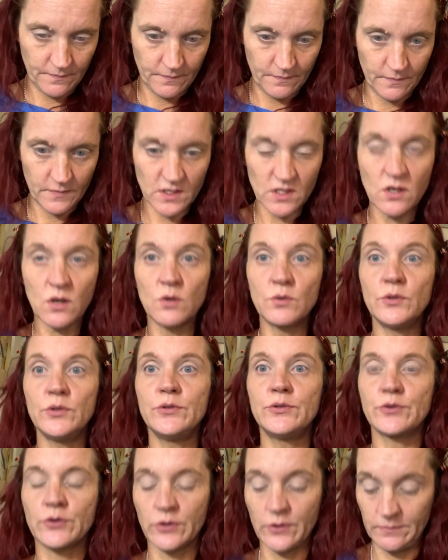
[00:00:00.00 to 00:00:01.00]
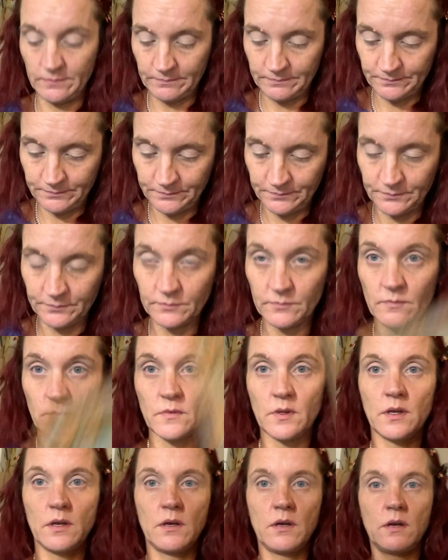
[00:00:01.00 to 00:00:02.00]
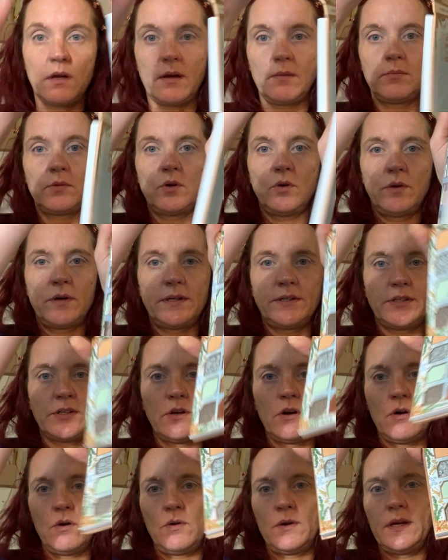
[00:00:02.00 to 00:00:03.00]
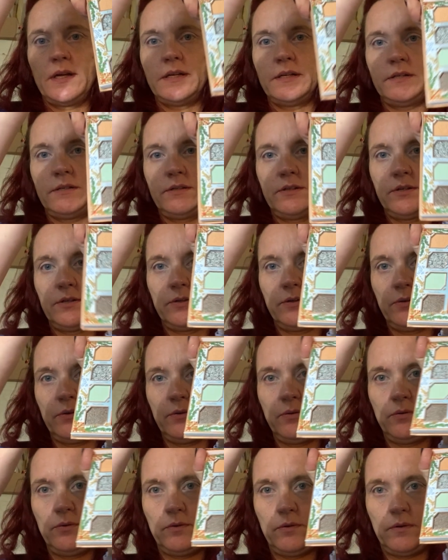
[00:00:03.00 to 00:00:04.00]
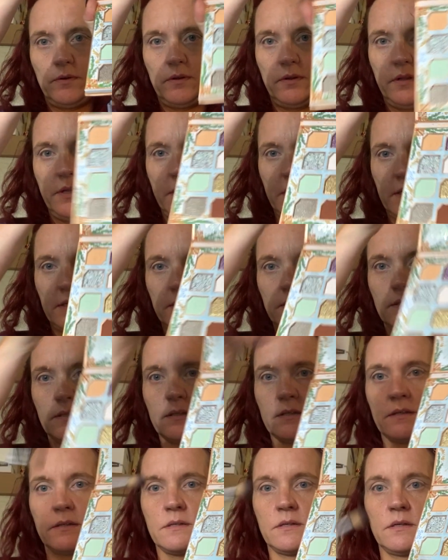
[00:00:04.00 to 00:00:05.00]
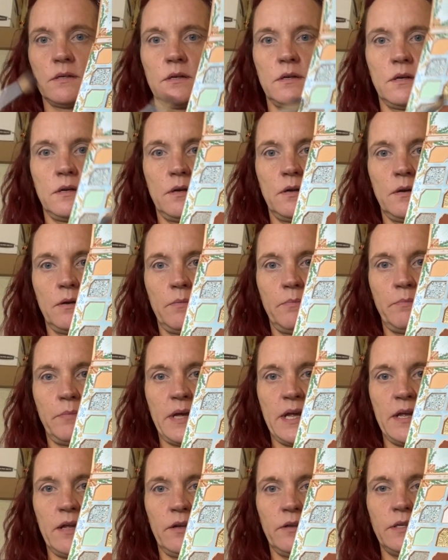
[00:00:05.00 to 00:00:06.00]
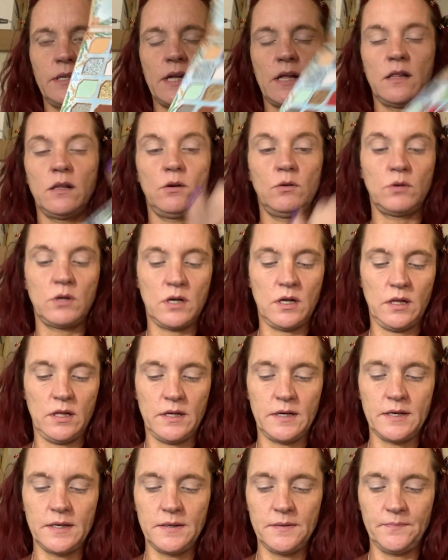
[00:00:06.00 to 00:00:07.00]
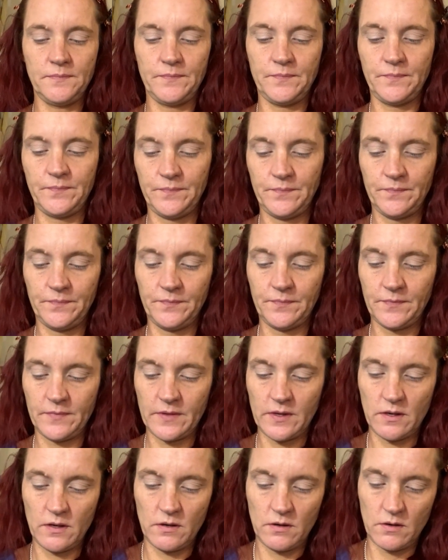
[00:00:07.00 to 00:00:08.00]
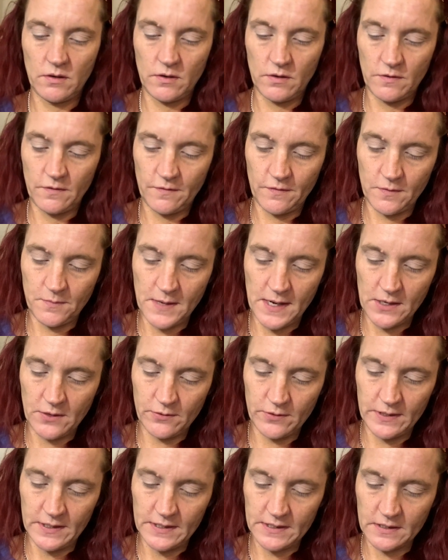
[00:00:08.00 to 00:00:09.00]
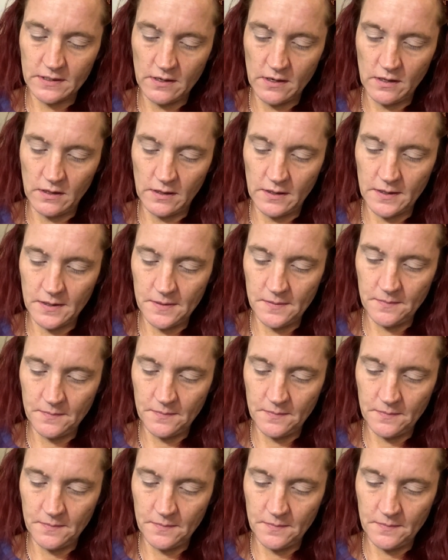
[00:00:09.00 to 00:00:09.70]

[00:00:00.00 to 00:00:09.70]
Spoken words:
Let's go neutral. I'm going to go into this pale yellow color for my crease color.